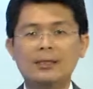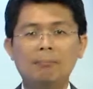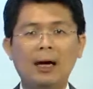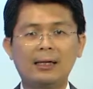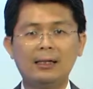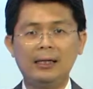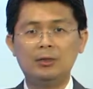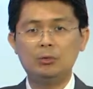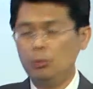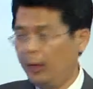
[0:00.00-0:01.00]
the market
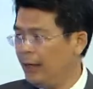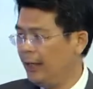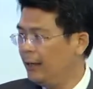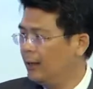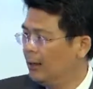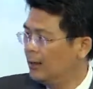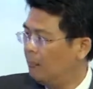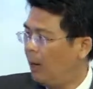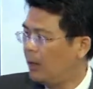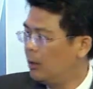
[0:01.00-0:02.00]
is ready, the
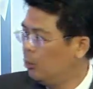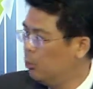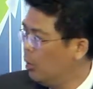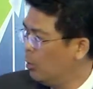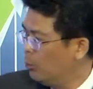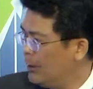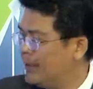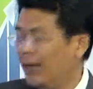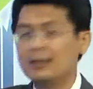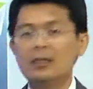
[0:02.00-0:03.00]
market will
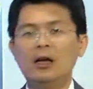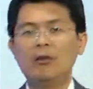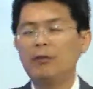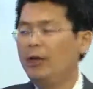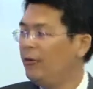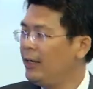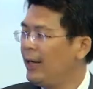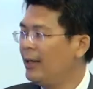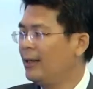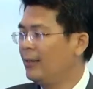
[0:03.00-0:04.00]
retest 3
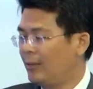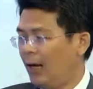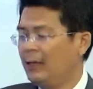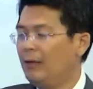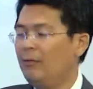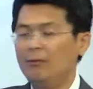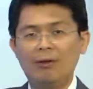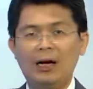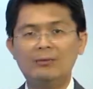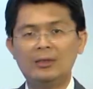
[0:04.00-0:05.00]
ringgit
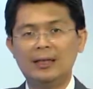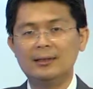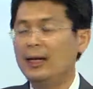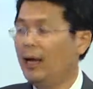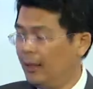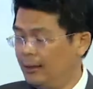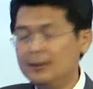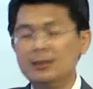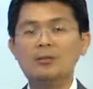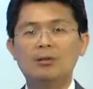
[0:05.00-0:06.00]
95 cents, and
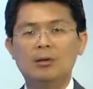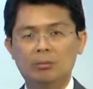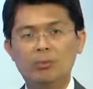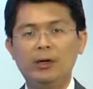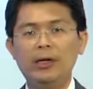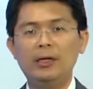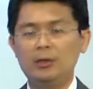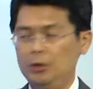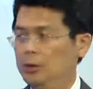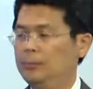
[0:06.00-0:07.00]
this is very
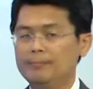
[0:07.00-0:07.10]
good.